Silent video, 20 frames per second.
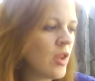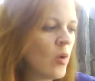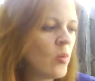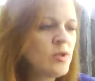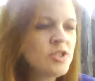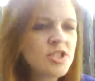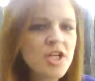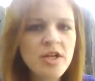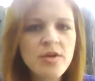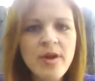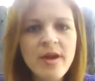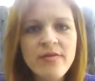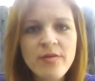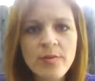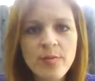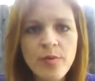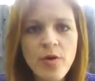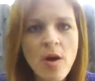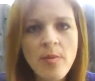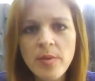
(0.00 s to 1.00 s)
which I don't have
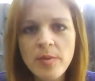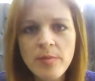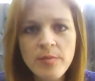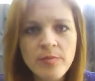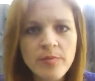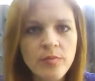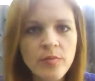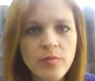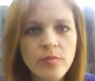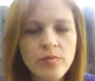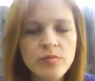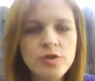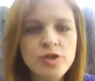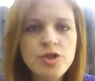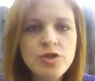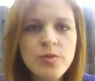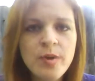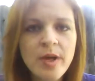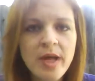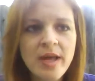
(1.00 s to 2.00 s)
a problem
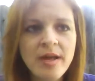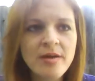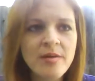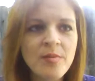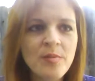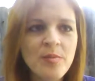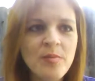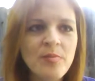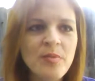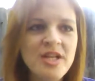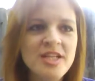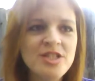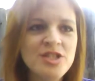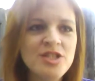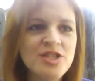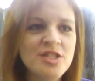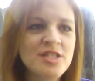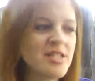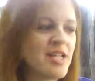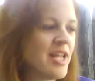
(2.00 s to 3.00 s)
doing, but it's
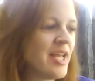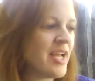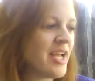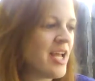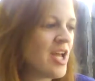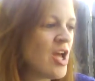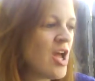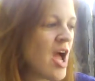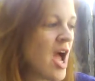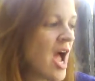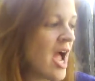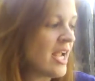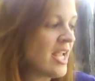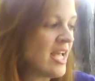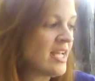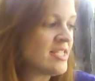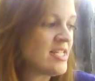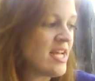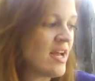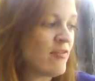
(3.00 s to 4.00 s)
just like I
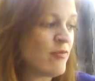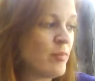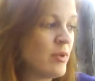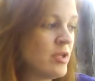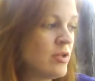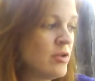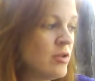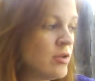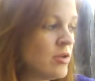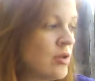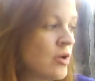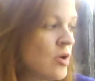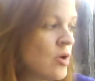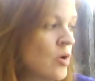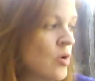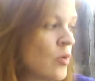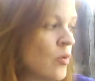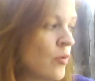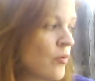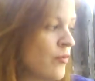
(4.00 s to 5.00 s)
can't have milk
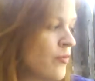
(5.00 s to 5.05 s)
or